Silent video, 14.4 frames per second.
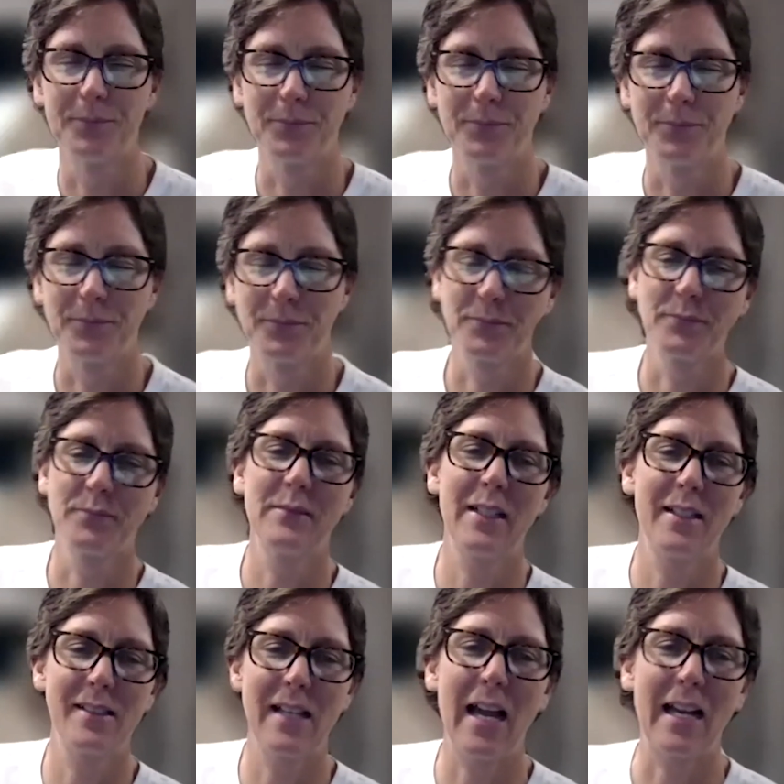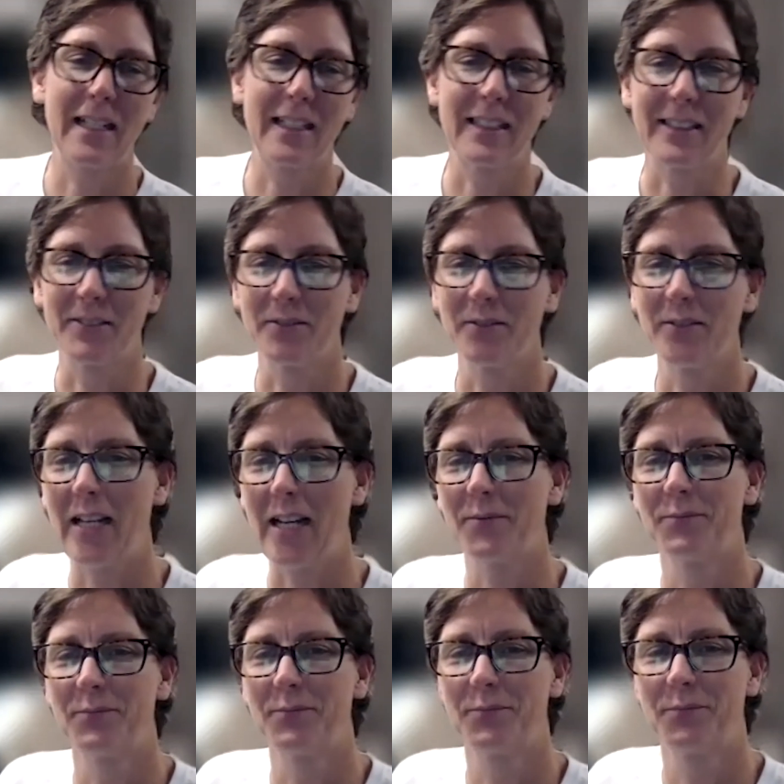plan accordingly. Exactly. Yeah.
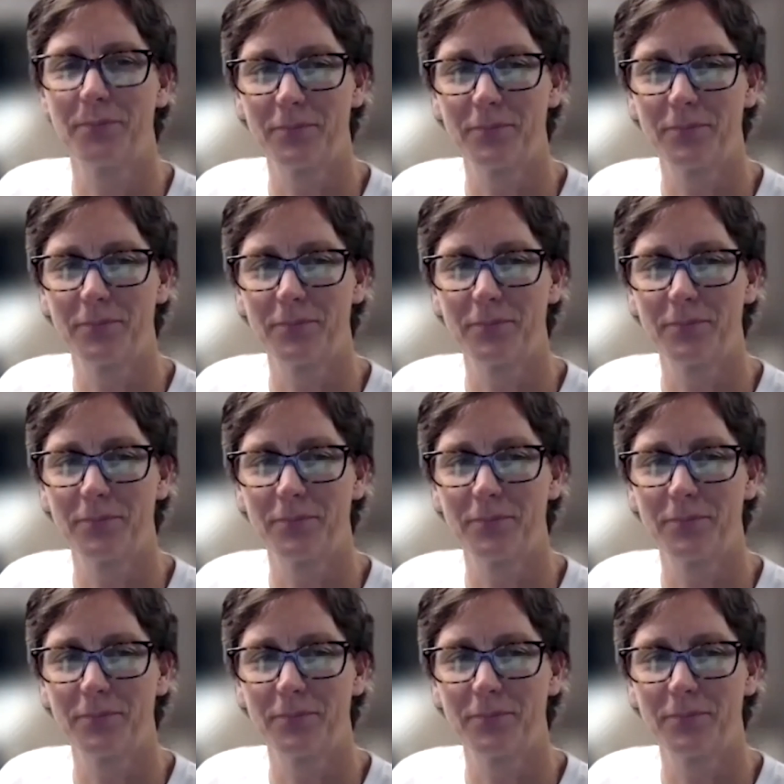TikTok,